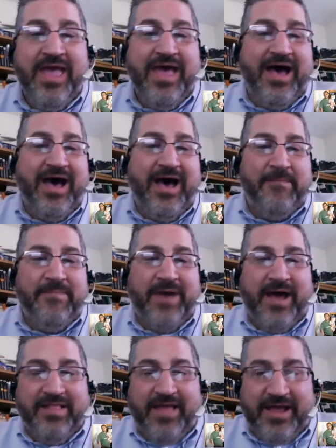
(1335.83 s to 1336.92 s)

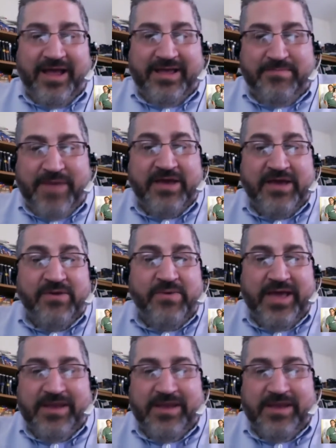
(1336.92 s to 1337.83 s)
I like pecking away at